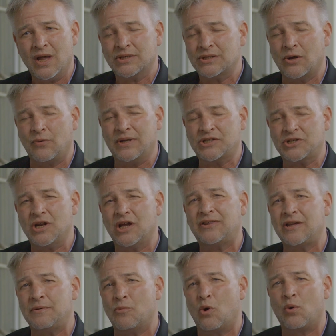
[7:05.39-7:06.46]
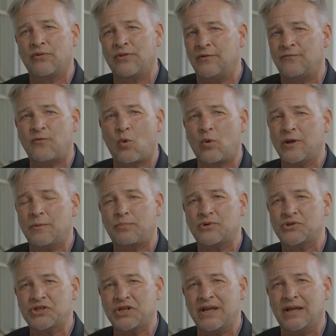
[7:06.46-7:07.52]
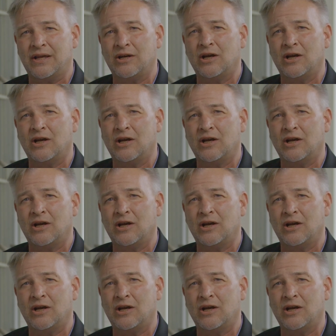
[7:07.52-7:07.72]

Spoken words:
So it's nothing more than 40%